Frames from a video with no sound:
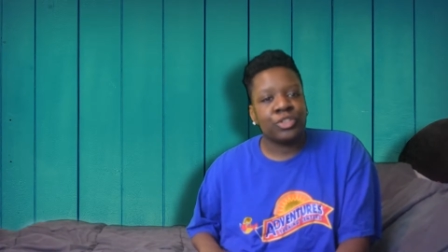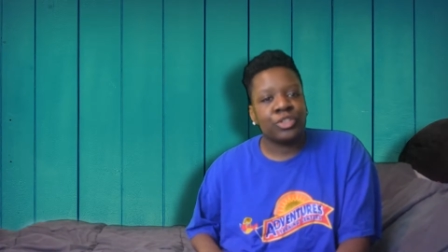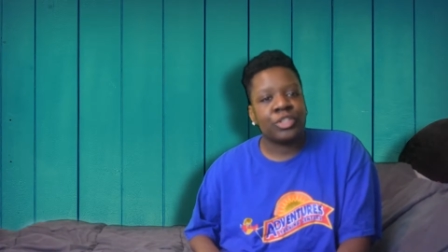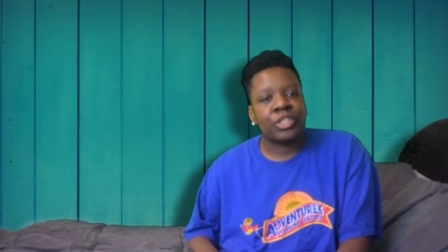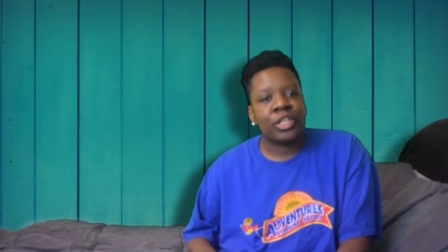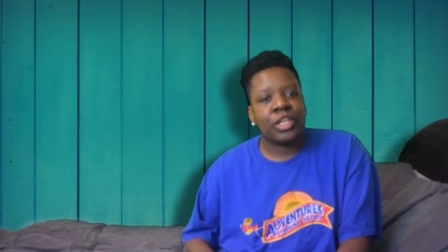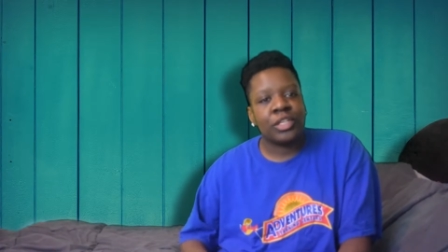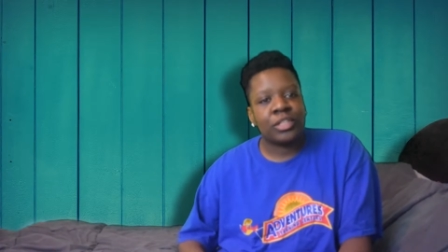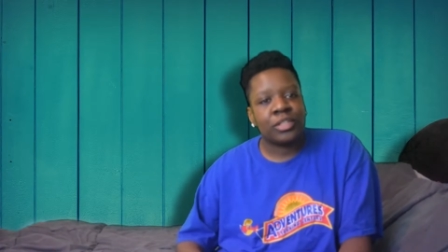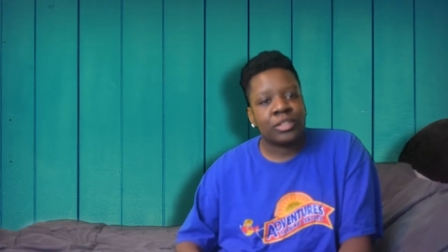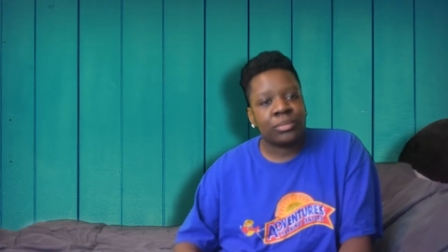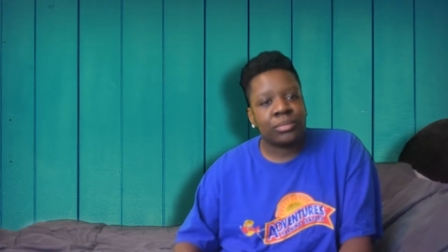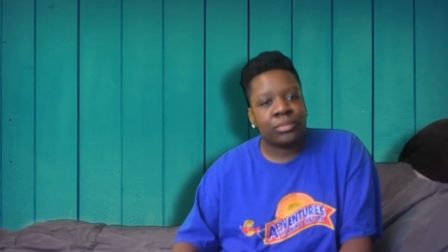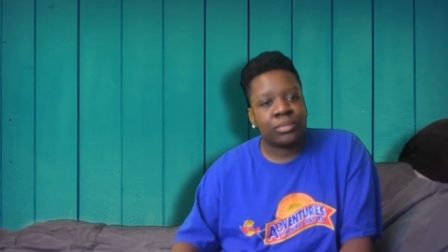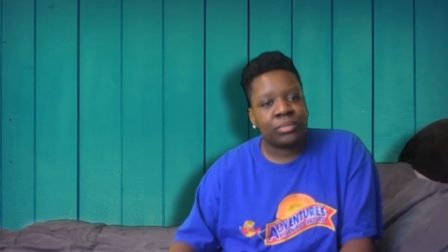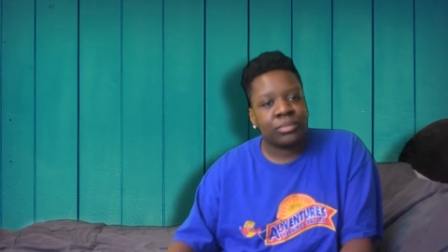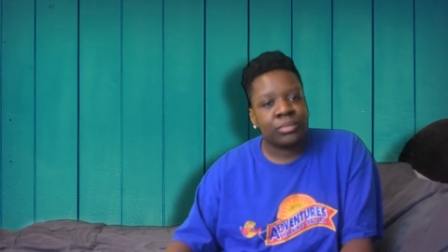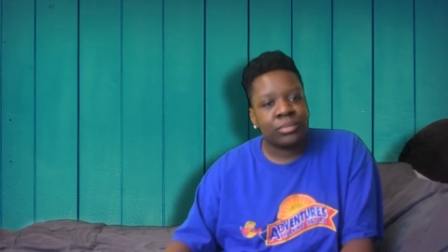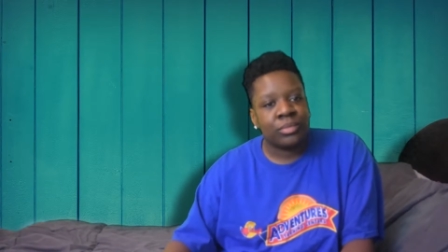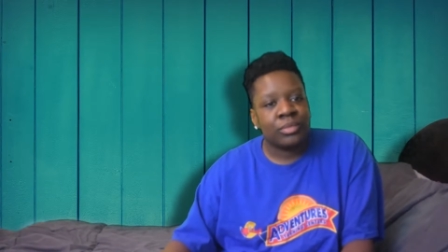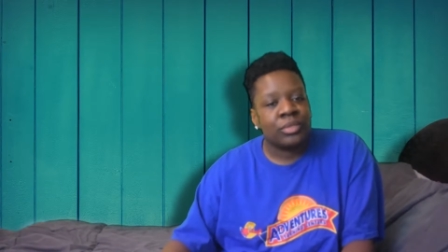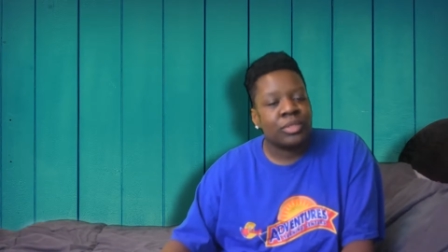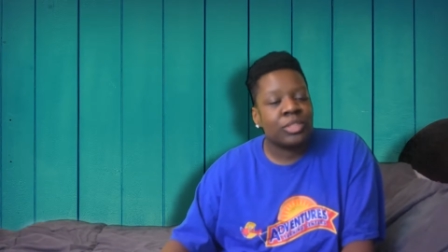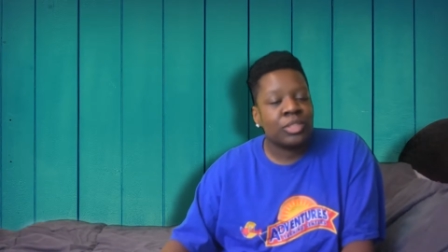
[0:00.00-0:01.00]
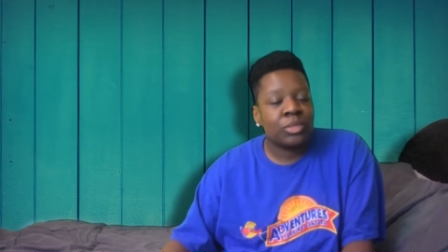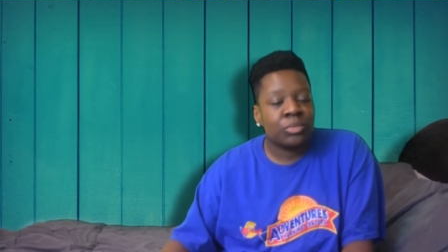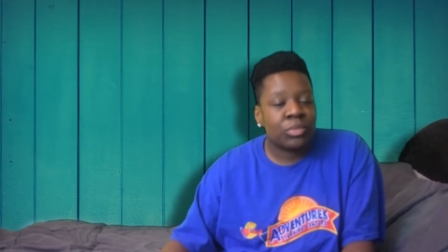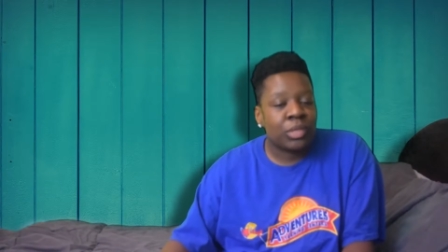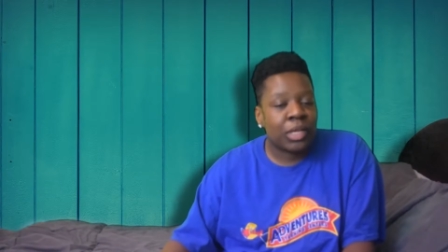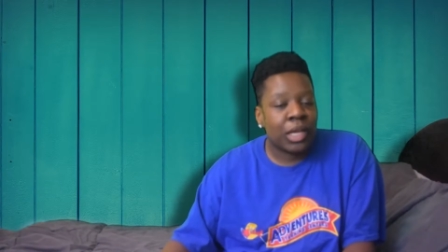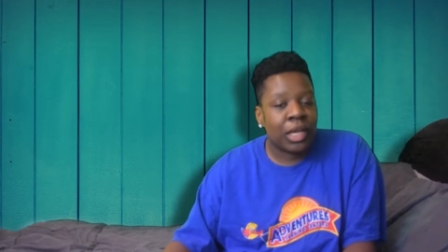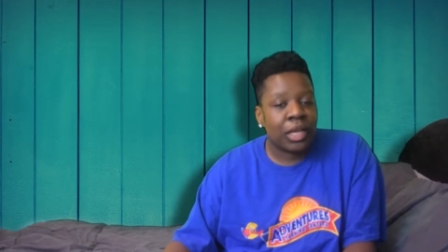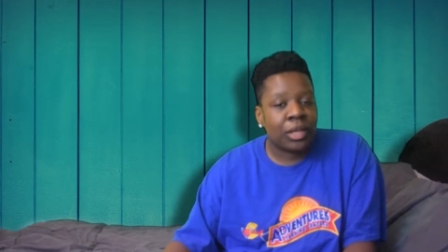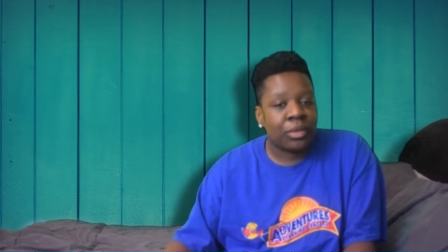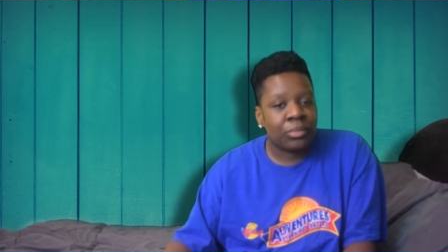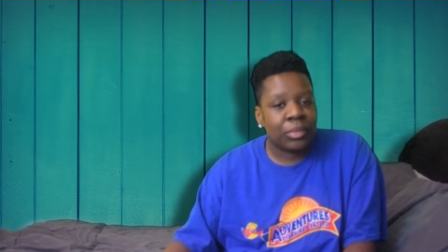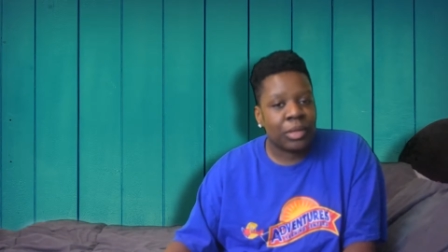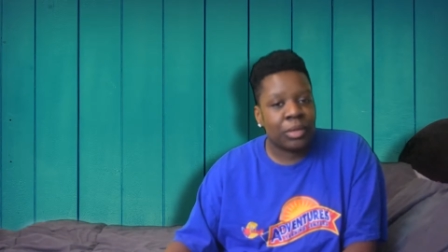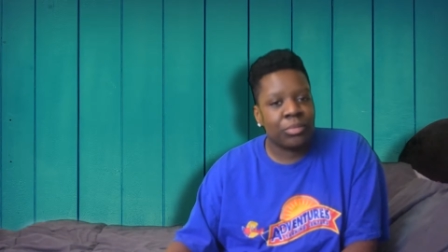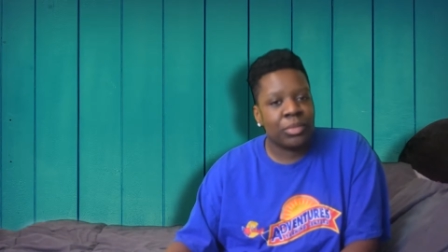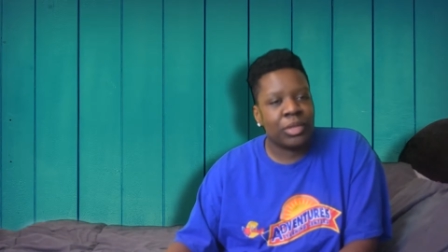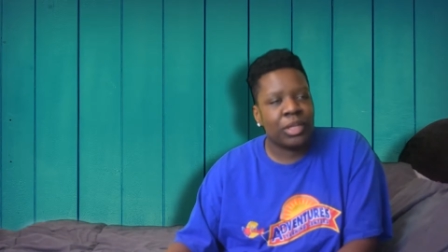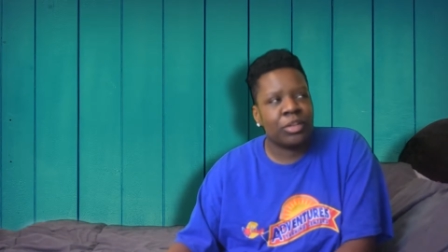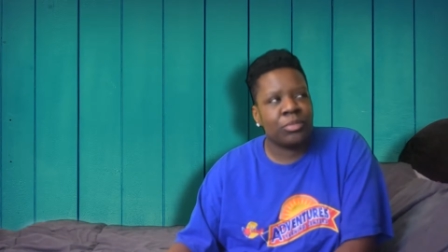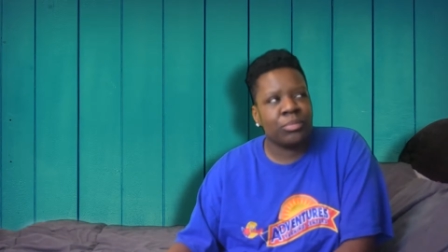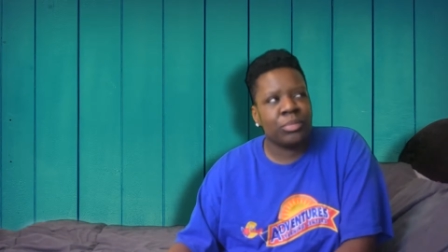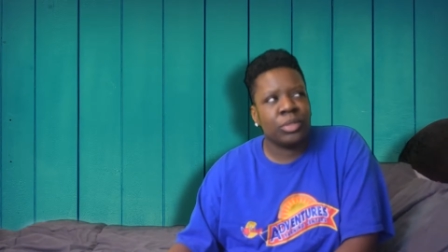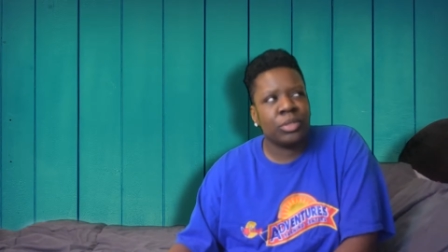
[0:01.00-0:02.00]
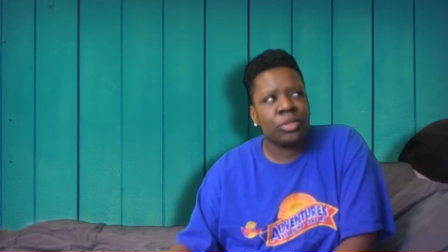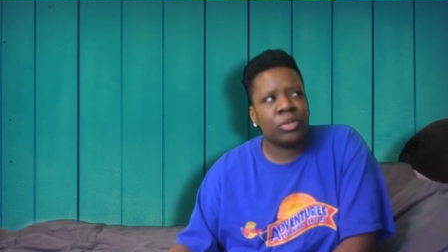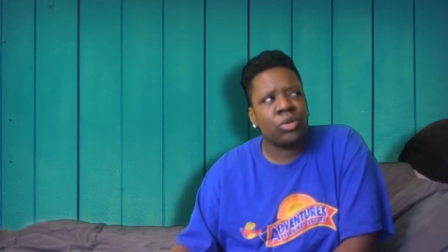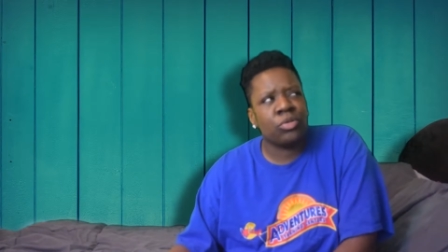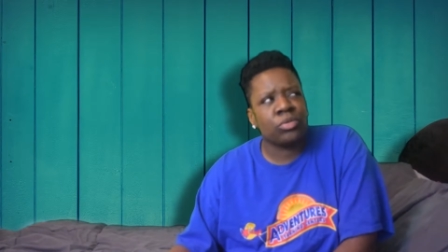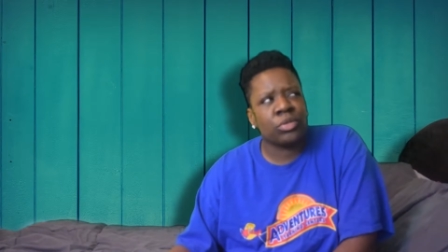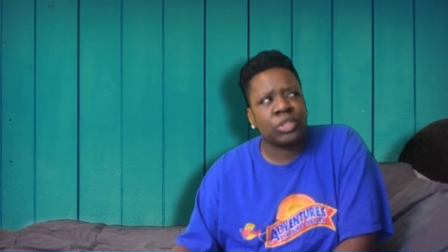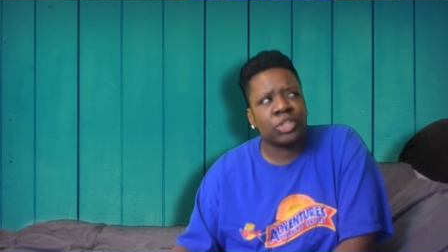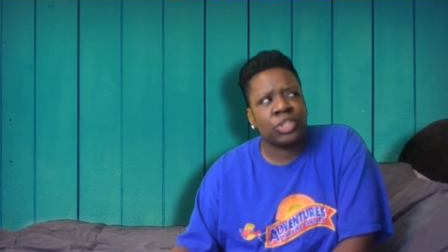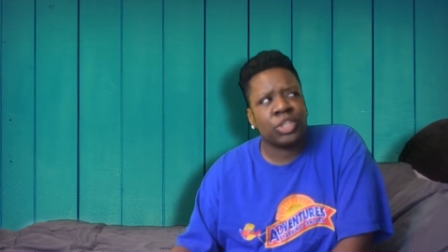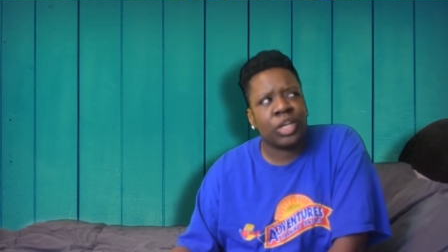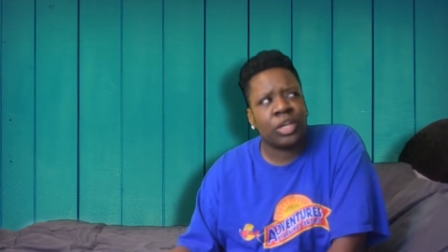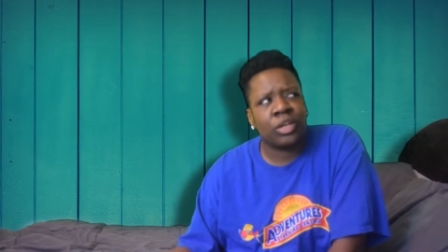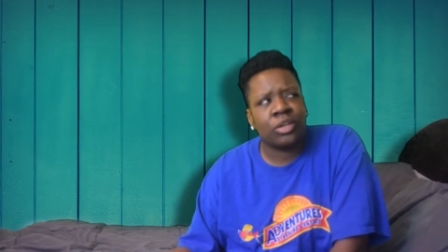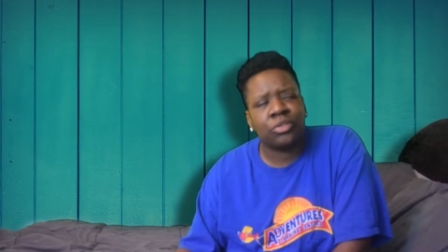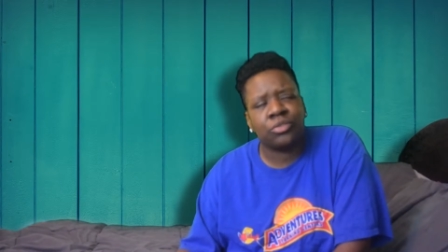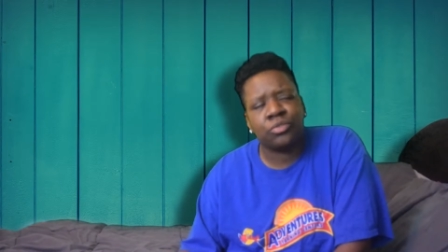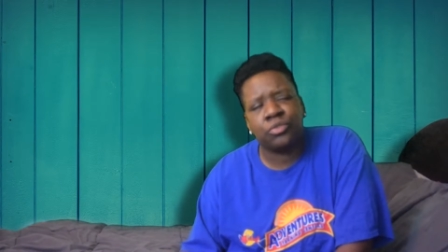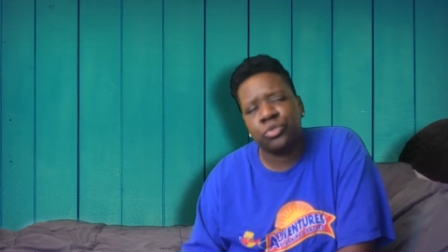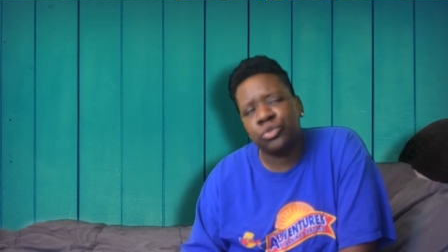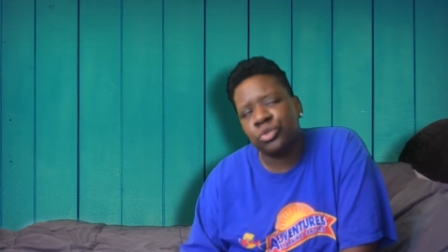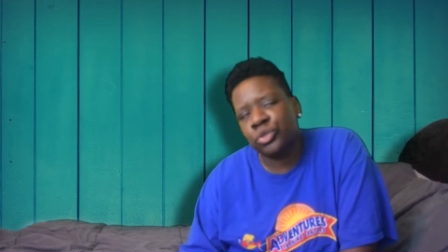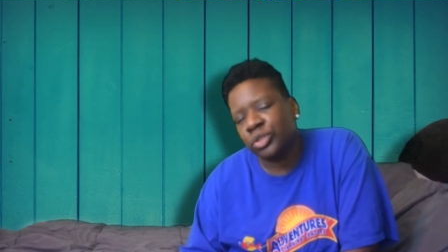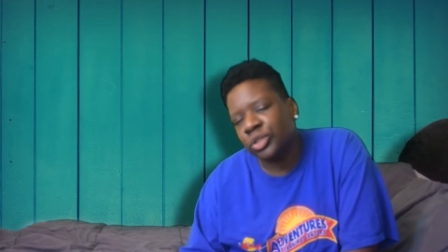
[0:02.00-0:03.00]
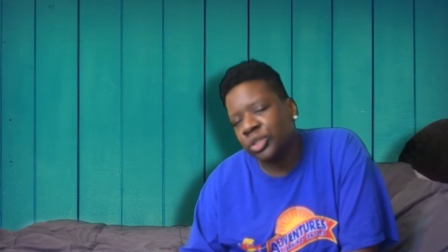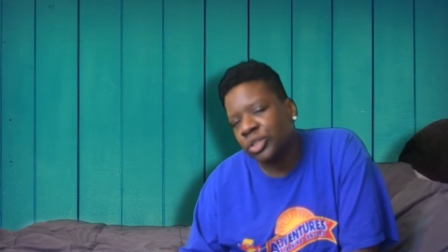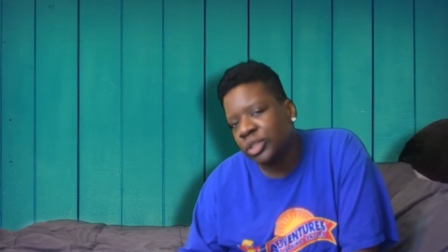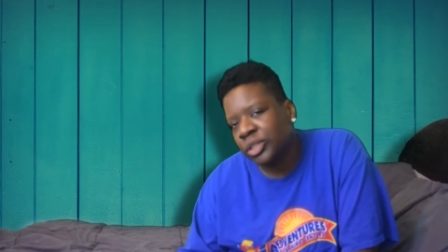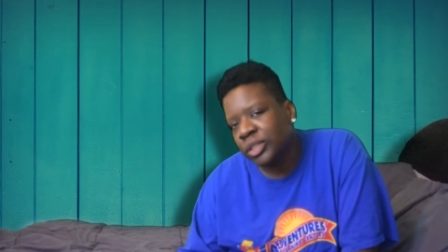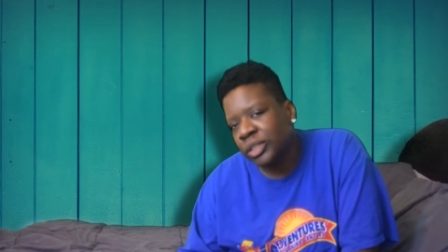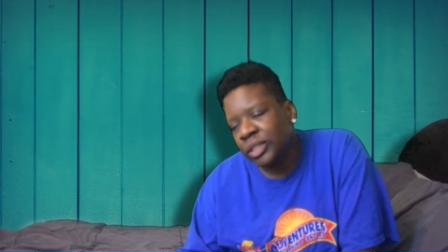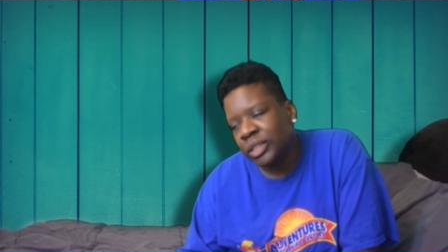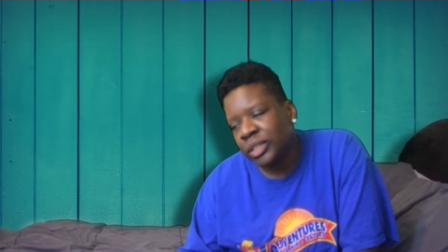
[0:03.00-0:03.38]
just takes some, some time. I mean, I've been the only child for,